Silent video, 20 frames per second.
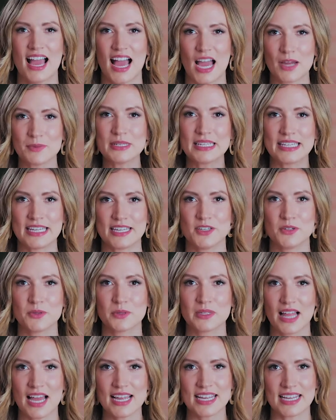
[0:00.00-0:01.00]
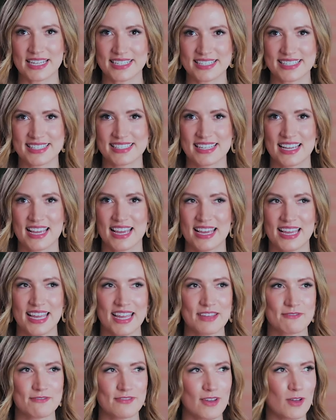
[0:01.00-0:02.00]
I would get new clients.
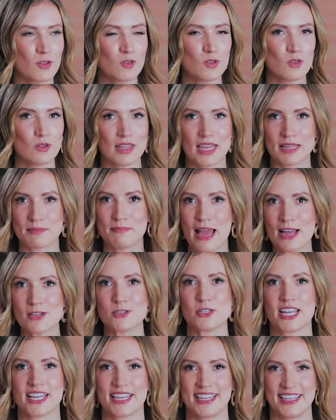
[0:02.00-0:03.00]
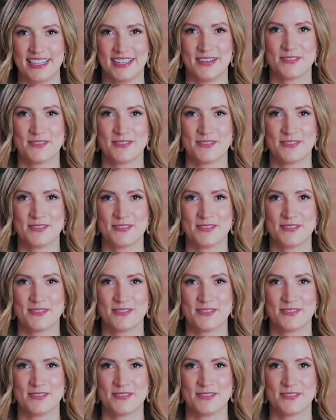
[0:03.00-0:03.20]
It felt like magic,